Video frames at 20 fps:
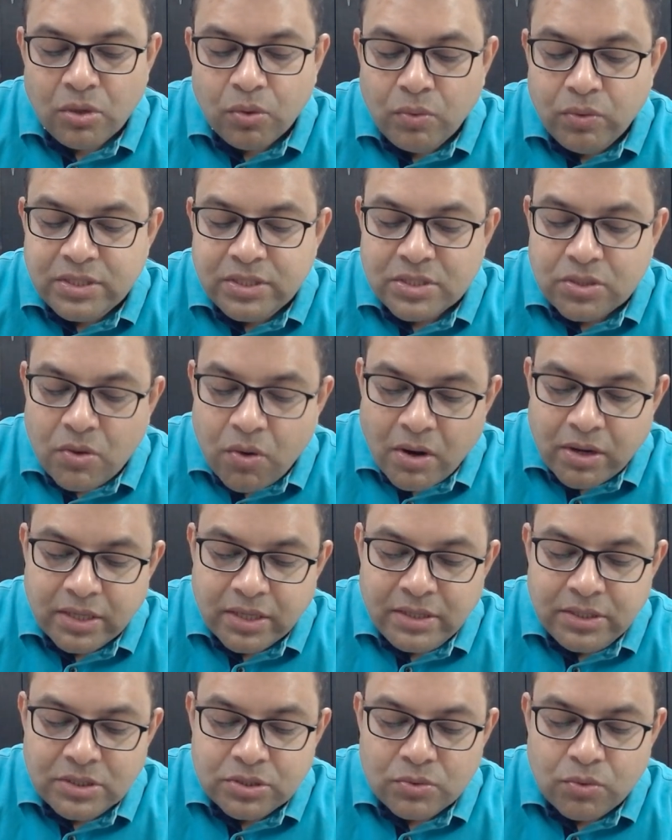who is caught
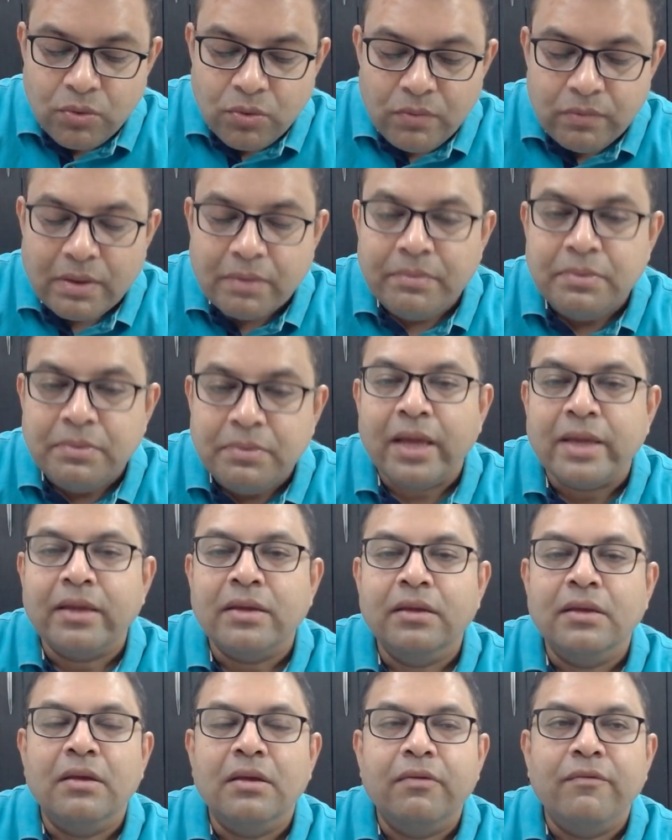in his own web like
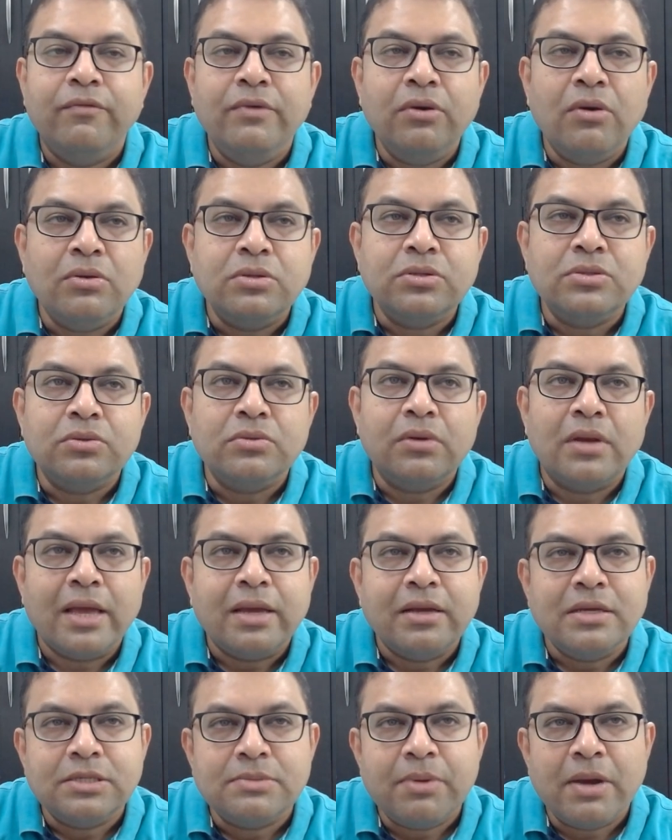we also
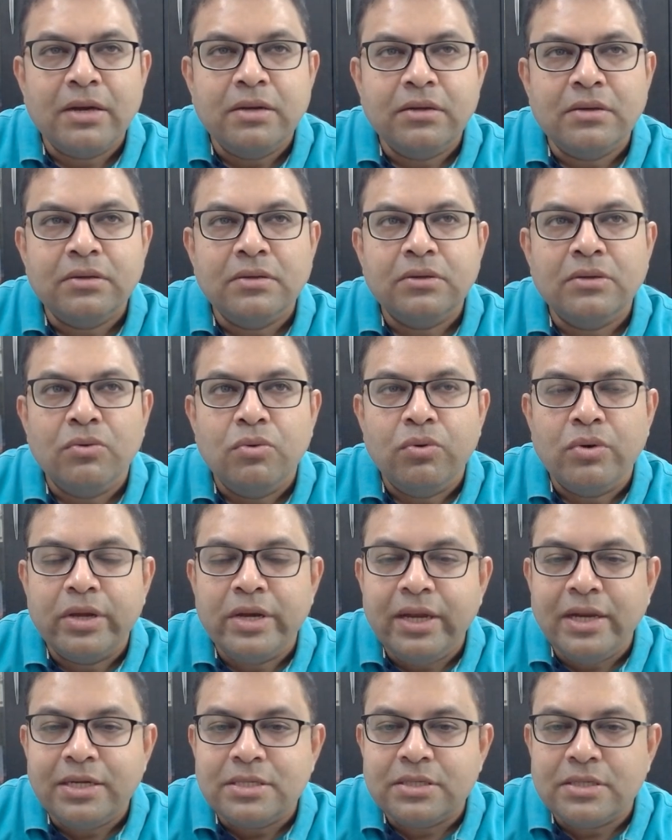like a spider who
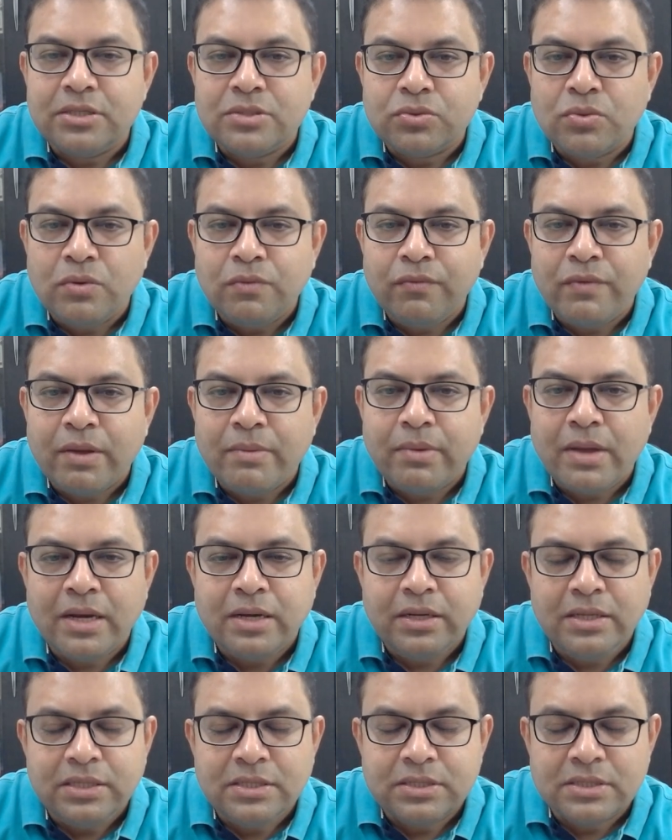creates his own web
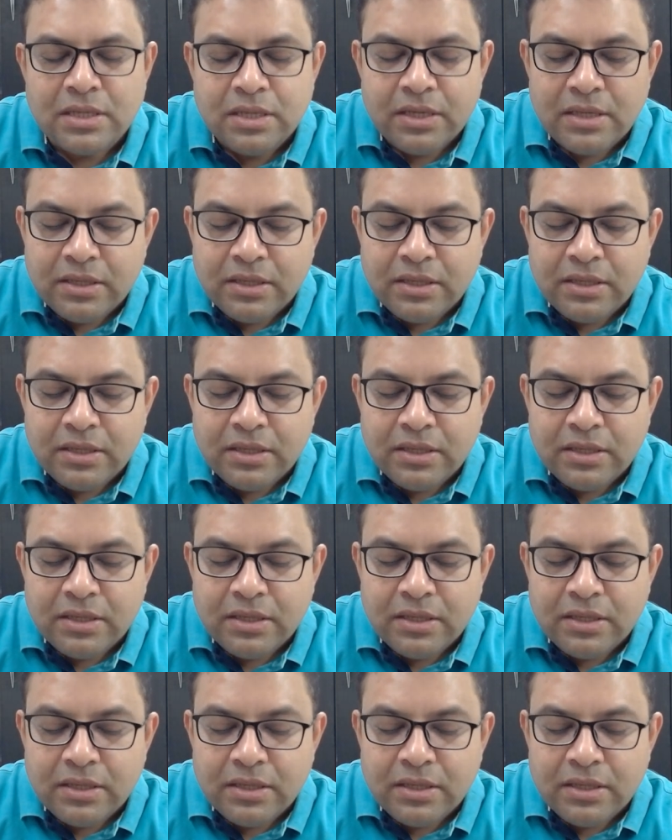and is